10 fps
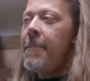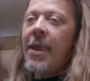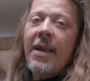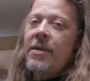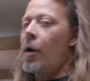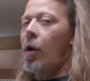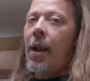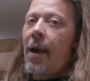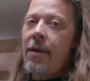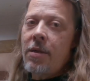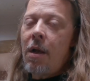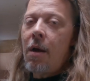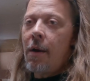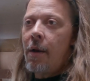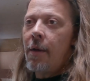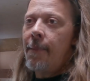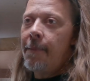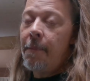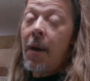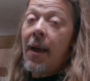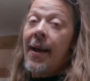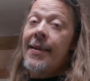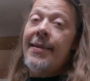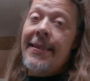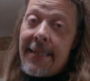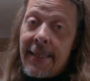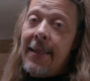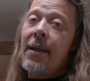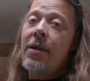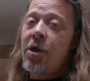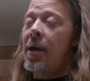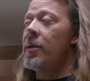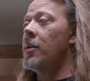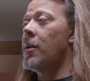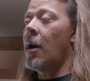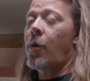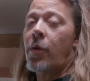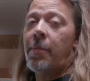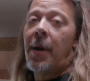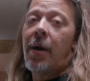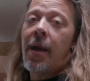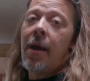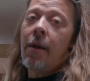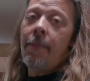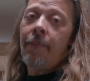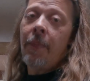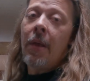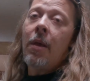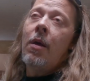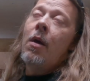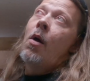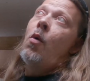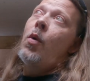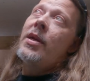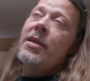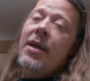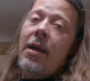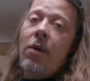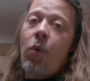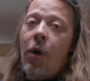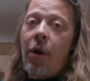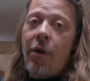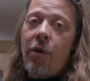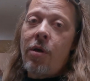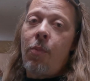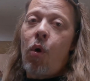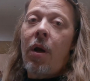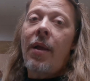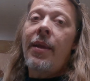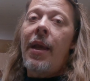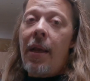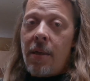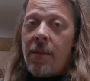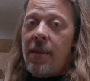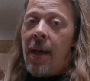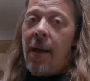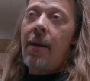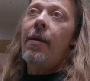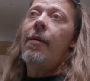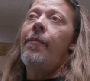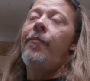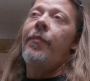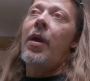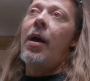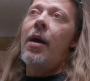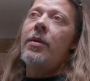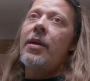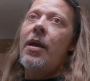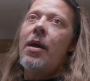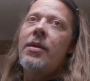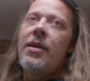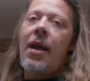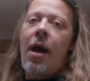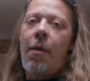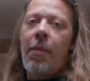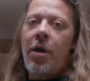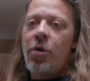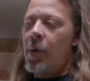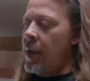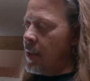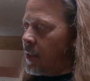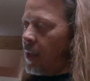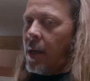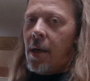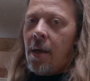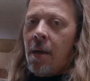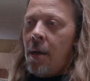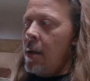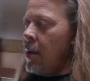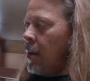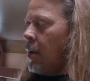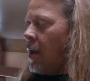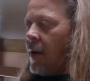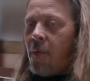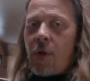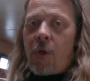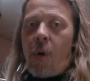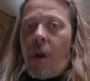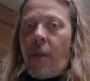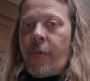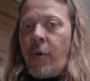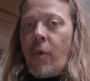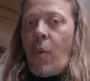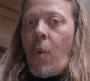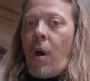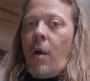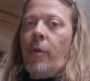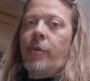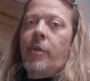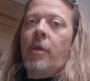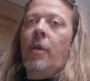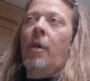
that's not going to last long. But I did get a chance to talk with Marianne. We decided we're going to do some work on the inside to see how much we can see of what's going on through the walls